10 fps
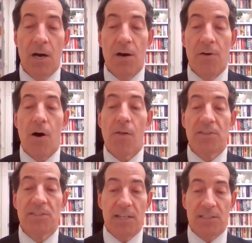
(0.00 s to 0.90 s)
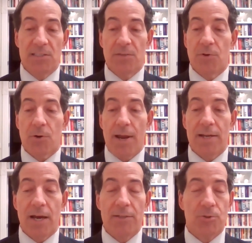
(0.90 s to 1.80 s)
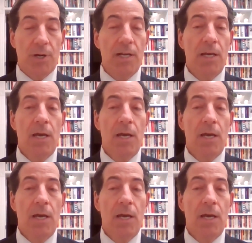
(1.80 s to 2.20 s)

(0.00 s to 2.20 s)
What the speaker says: of all the citizens of your great country,